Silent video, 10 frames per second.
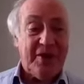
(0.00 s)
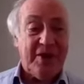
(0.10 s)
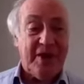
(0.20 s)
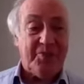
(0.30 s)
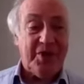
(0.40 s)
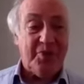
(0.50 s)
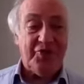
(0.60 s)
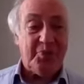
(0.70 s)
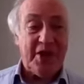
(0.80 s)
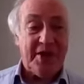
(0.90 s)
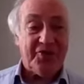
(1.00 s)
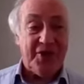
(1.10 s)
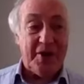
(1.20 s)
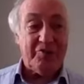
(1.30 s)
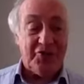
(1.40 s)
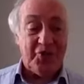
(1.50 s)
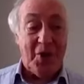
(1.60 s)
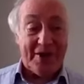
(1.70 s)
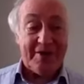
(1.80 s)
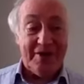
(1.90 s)
Um, he was brilliant. So it was
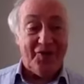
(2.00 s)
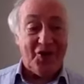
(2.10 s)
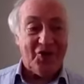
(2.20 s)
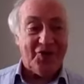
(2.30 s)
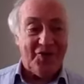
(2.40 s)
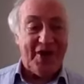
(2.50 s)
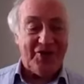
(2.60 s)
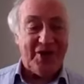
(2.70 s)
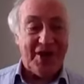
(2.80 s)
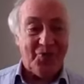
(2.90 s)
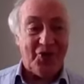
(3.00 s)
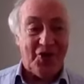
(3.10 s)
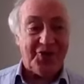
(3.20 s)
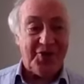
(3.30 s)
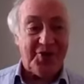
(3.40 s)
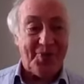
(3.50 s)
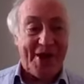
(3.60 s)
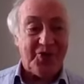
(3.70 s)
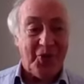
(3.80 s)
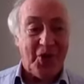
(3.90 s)
quite difficult facing him across the
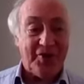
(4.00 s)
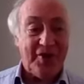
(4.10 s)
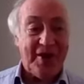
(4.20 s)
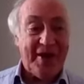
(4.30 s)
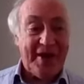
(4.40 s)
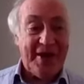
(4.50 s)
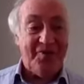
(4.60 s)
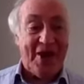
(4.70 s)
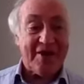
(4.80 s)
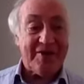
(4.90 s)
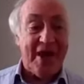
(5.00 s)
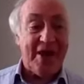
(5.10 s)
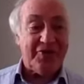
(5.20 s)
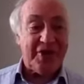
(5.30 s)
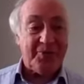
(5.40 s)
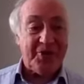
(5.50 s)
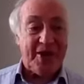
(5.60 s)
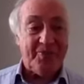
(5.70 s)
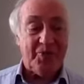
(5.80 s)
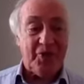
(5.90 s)
dispatch box. In fact, now
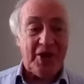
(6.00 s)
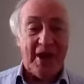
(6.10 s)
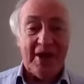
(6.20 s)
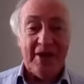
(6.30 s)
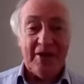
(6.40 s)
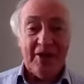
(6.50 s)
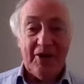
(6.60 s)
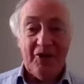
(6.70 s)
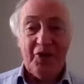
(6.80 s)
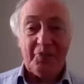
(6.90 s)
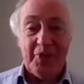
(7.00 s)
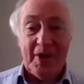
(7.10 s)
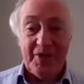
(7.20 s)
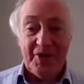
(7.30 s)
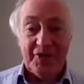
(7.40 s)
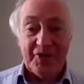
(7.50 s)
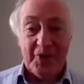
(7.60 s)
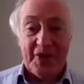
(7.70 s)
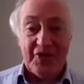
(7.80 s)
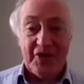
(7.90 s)
sometimes when I look at prime
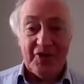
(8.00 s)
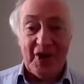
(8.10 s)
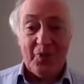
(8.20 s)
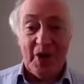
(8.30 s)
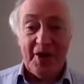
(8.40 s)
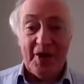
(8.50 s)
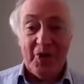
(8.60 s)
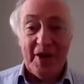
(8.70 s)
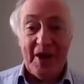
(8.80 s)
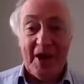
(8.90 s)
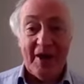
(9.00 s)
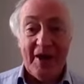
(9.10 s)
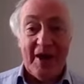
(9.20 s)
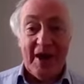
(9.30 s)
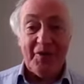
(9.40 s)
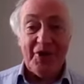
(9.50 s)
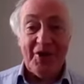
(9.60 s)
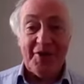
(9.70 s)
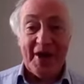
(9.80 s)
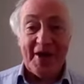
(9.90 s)
ministers' questions, I wonder where how, how
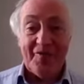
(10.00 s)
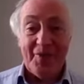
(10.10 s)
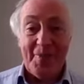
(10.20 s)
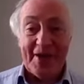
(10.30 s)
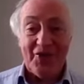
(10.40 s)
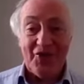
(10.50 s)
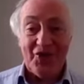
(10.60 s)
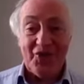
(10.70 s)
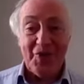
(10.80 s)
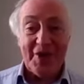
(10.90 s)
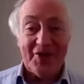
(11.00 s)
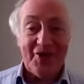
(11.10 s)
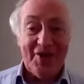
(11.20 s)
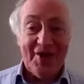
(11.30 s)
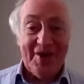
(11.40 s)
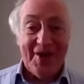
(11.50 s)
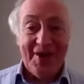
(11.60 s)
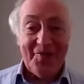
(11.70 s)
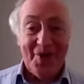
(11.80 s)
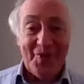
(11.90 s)
on earth I ever managed to do it,
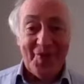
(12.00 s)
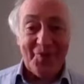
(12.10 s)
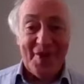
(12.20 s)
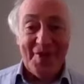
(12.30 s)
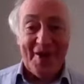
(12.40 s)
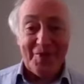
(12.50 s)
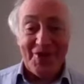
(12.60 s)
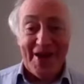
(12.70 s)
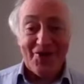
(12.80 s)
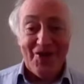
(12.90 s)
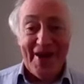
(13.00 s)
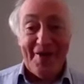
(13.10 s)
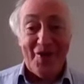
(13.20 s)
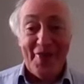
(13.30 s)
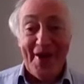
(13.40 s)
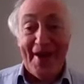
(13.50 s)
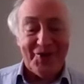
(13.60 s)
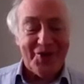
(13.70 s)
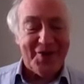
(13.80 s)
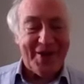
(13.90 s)
um, and, and, whether I was actually ever
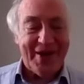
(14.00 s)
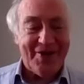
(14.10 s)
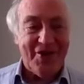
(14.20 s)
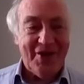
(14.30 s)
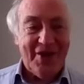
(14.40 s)
there doing it.